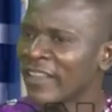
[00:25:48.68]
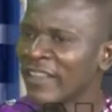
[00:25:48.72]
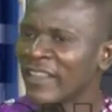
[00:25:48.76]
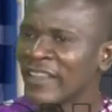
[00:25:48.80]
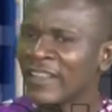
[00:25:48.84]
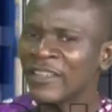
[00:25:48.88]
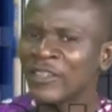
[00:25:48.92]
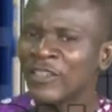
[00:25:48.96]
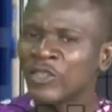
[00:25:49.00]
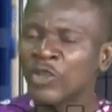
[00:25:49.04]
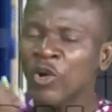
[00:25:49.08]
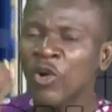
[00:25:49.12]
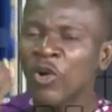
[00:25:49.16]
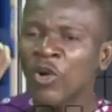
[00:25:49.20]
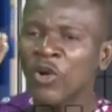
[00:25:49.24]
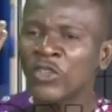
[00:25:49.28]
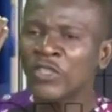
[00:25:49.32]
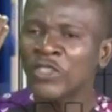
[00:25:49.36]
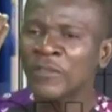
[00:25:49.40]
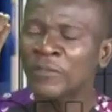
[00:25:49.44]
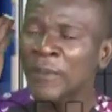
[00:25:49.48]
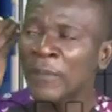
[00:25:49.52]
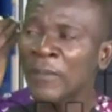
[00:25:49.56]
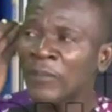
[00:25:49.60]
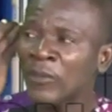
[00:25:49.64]
those
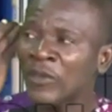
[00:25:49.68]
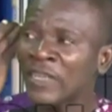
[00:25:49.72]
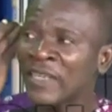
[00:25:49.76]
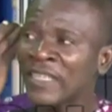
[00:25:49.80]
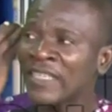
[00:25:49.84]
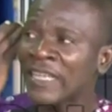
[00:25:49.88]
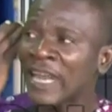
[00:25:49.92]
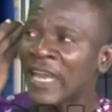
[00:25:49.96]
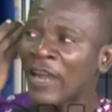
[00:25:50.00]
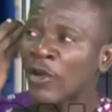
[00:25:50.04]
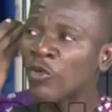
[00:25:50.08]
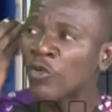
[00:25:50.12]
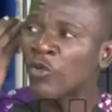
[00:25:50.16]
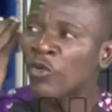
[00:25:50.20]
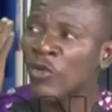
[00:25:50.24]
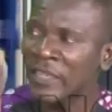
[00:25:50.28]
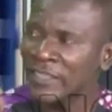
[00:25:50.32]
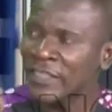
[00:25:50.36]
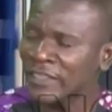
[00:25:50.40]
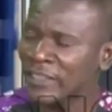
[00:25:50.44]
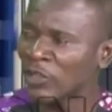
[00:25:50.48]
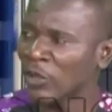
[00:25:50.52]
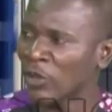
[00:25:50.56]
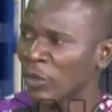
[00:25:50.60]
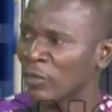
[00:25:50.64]
people in their
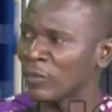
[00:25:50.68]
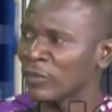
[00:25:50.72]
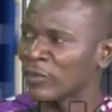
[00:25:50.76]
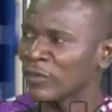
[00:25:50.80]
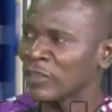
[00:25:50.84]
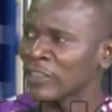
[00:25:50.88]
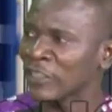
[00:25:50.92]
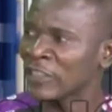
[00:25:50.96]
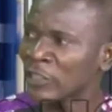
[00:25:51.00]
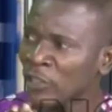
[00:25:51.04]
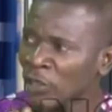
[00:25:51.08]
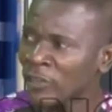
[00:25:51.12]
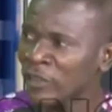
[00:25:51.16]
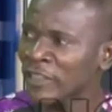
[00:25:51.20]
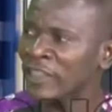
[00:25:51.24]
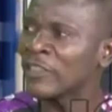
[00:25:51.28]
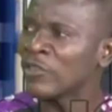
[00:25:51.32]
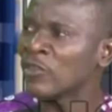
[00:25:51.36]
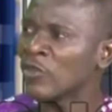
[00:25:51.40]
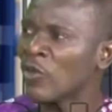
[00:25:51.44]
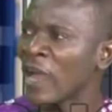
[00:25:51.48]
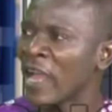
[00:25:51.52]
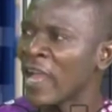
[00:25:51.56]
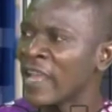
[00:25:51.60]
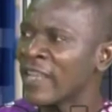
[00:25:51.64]
wisdom thought it
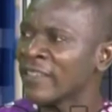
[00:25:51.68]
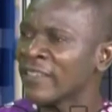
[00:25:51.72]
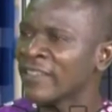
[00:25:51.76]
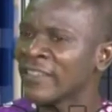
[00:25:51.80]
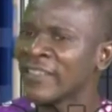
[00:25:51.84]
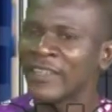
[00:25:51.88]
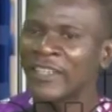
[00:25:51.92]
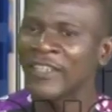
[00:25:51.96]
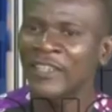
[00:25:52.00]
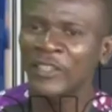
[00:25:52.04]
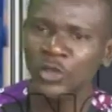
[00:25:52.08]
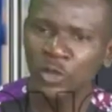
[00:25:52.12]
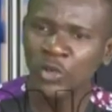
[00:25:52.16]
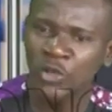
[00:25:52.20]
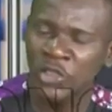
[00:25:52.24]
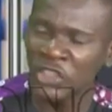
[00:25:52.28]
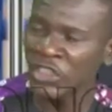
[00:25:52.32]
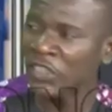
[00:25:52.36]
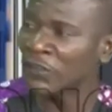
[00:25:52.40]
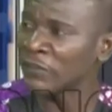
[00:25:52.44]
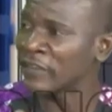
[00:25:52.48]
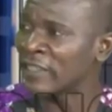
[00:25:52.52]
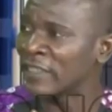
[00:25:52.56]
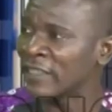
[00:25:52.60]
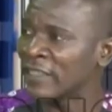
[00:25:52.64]
wise mm. to
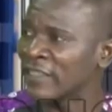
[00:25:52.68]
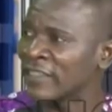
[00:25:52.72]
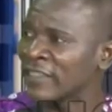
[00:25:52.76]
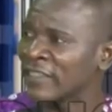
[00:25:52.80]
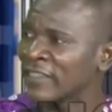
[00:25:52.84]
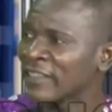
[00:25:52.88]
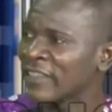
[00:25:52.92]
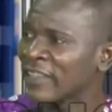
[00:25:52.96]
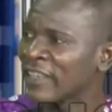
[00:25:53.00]
shift it. Mm.